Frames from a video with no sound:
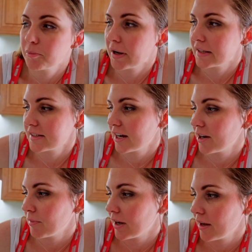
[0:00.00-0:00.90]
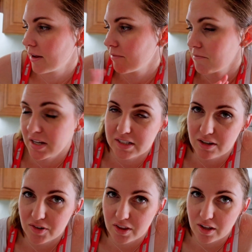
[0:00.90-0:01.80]
By the time I mix
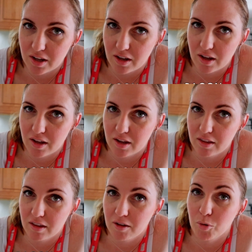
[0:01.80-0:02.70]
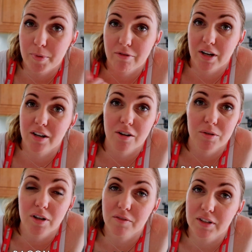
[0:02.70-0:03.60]
everything, it will be ready to go
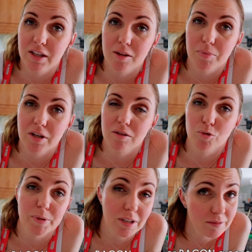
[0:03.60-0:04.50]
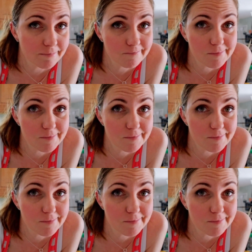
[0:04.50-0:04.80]
in the oven, and the bacon will be done.